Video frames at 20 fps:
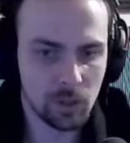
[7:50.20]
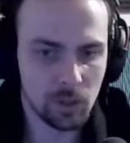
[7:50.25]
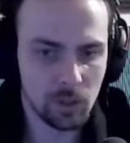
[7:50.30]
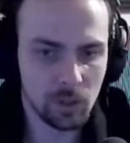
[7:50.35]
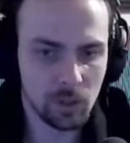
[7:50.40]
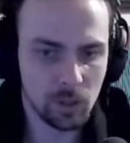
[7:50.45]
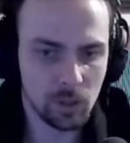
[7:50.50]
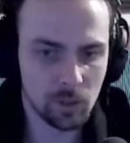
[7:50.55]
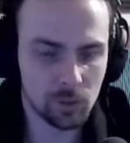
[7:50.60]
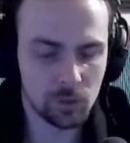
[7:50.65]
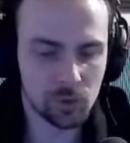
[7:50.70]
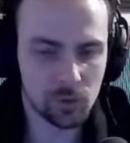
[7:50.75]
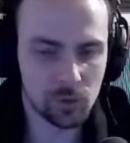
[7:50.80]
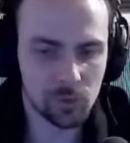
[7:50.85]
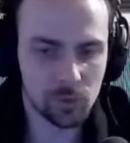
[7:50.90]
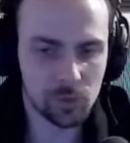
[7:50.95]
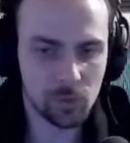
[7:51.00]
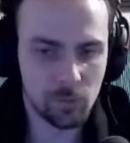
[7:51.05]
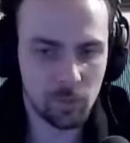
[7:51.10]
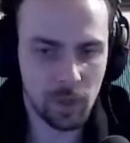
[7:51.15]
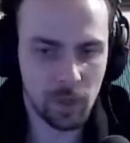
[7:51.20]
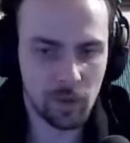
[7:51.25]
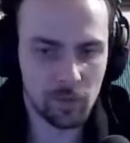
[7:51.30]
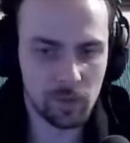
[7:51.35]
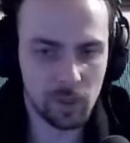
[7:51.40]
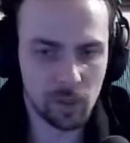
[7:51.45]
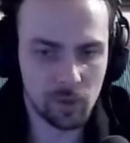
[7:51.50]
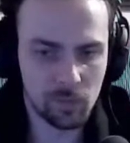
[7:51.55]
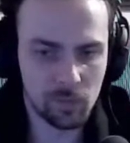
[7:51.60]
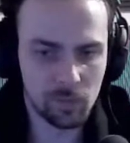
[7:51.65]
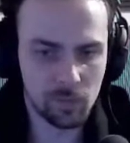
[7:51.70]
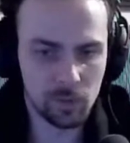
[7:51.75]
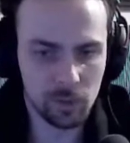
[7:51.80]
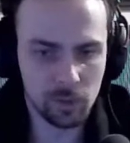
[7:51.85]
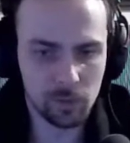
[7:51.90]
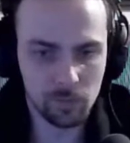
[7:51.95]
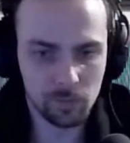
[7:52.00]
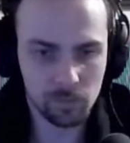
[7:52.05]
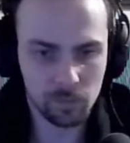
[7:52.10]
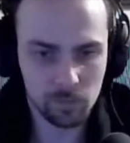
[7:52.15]
and choose the path
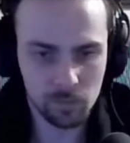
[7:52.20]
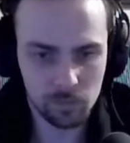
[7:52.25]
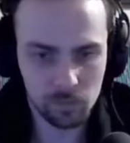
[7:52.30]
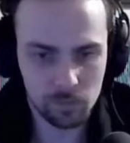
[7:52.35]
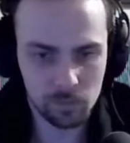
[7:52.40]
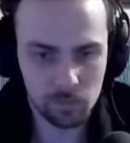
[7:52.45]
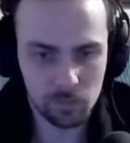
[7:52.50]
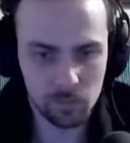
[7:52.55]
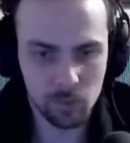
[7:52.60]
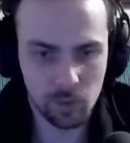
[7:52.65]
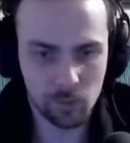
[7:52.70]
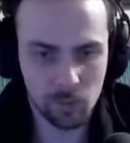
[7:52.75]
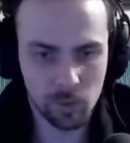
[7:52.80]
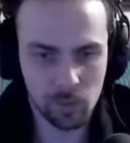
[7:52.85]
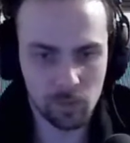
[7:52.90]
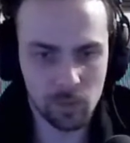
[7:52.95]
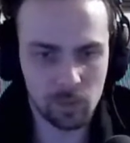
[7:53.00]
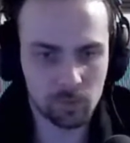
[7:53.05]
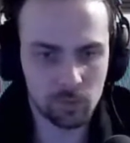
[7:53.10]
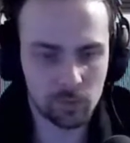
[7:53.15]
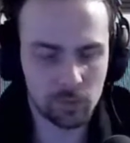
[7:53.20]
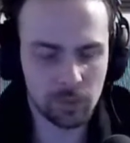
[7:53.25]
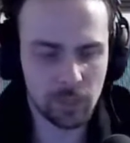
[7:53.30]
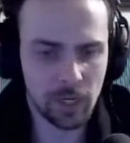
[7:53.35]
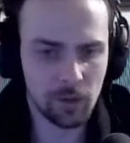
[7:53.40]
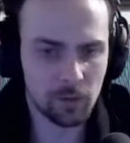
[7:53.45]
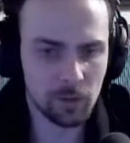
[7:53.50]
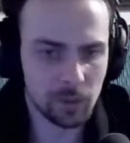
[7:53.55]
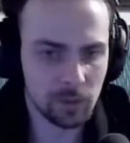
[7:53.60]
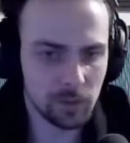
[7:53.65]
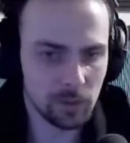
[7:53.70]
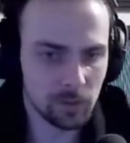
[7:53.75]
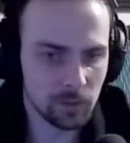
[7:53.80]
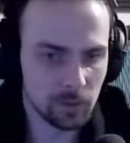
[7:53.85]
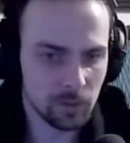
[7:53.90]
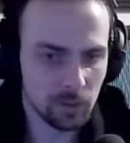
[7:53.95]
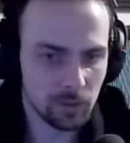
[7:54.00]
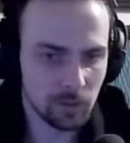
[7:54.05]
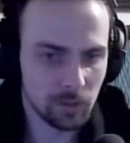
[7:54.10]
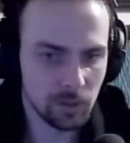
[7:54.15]
carefully. Maybe redirect
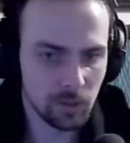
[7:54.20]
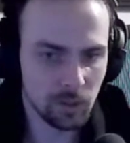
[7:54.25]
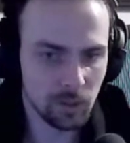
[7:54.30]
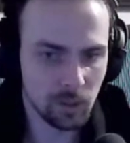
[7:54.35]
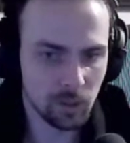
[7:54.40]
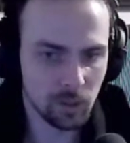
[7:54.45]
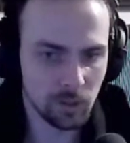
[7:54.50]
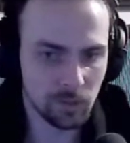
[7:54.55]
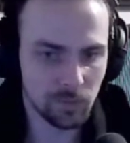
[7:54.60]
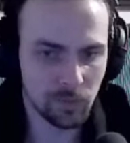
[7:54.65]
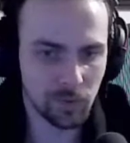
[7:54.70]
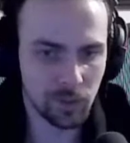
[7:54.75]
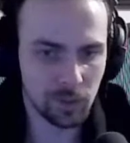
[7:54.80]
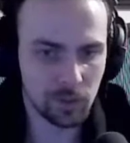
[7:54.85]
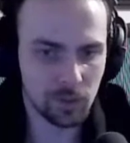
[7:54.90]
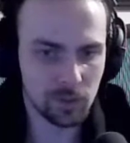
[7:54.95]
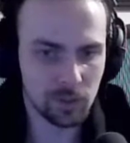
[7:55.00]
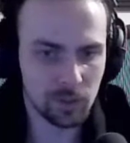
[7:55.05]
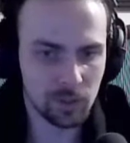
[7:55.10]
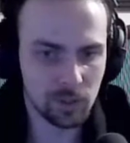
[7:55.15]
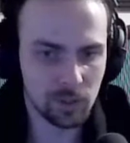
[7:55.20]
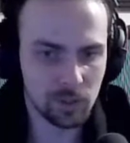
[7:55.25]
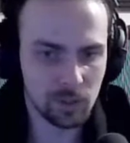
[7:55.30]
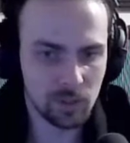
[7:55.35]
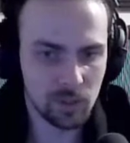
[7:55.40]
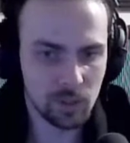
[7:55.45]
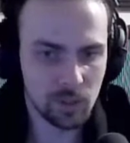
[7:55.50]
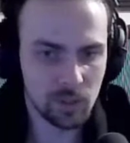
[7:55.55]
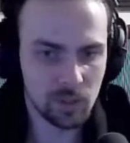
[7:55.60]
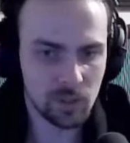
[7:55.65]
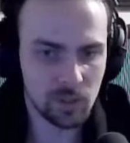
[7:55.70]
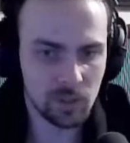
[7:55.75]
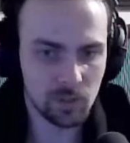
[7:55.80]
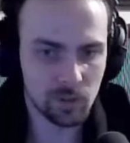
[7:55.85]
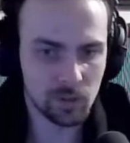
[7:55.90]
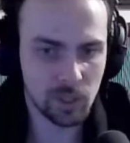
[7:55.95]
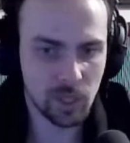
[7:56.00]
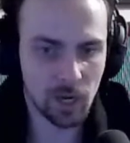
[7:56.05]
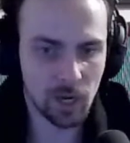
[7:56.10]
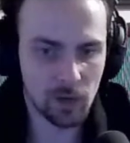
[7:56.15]
it. And finally, see your
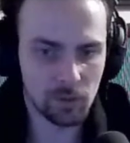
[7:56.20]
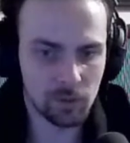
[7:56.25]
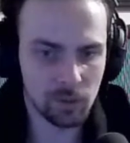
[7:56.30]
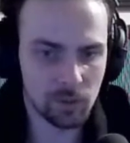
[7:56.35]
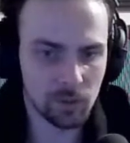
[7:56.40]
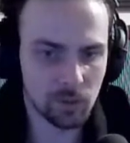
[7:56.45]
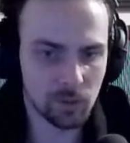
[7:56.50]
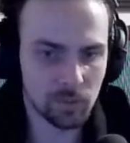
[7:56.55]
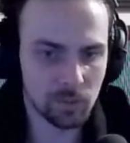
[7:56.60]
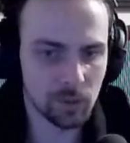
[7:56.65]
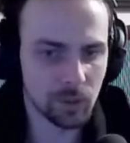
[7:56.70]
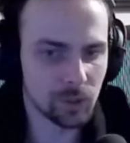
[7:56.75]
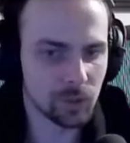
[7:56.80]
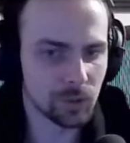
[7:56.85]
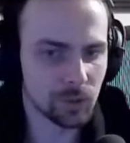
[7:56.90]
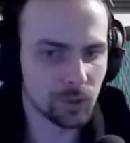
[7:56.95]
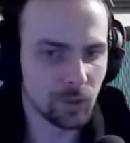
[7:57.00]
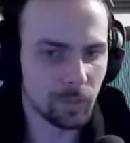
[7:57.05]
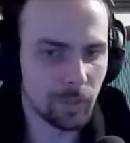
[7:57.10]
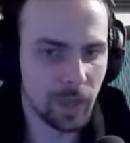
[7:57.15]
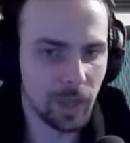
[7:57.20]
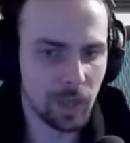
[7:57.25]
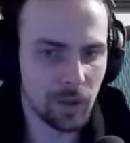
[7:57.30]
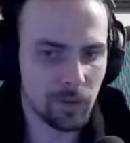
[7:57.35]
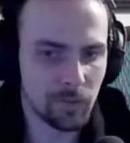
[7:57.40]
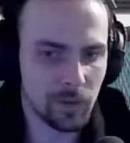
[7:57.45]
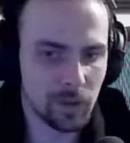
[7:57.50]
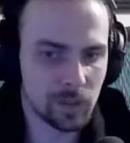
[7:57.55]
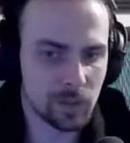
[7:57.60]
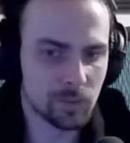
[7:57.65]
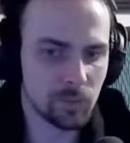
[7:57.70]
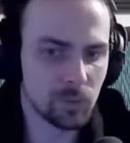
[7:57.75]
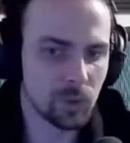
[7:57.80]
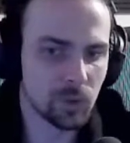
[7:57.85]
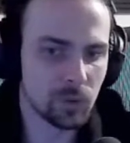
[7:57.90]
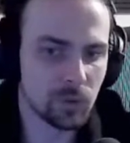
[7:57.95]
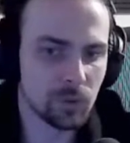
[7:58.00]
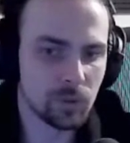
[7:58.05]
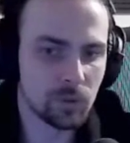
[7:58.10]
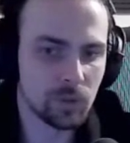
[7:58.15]
career or vocational path as
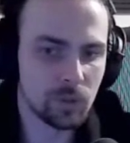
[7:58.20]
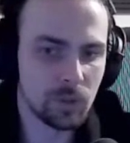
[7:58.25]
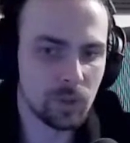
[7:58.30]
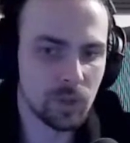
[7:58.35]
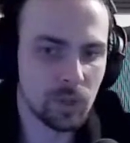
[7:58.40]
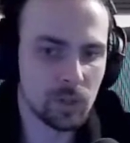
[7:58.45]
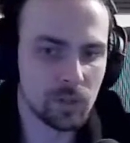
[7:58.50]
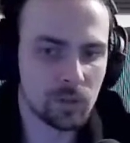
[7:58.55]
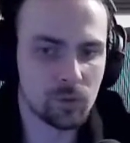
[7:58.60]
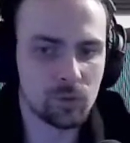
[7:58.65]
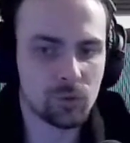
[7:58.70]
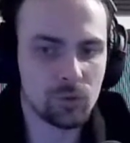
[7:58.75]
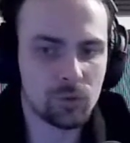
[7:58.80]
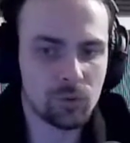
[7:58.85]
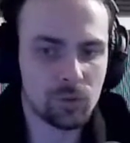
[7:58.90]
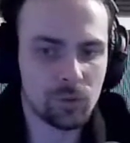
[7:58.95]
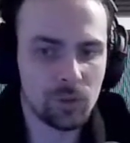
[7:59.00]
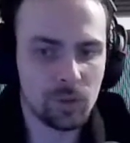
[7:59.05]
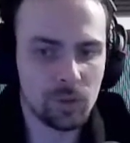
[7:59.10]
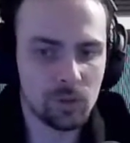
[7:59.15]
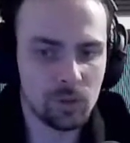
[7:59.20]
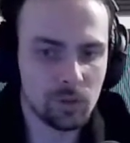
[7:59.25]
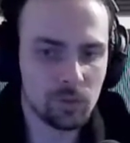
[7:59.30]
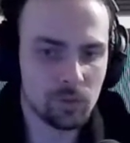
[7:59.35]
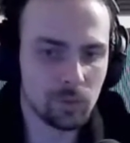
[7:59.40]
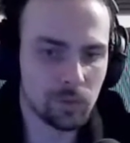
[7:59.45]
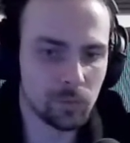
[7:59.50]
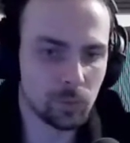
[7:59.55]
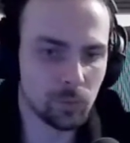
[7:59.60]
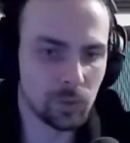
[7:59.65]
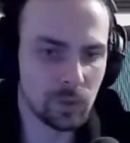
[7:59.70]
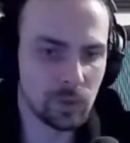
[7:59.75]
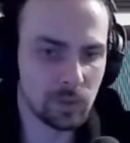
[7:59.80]
more as a journey with twists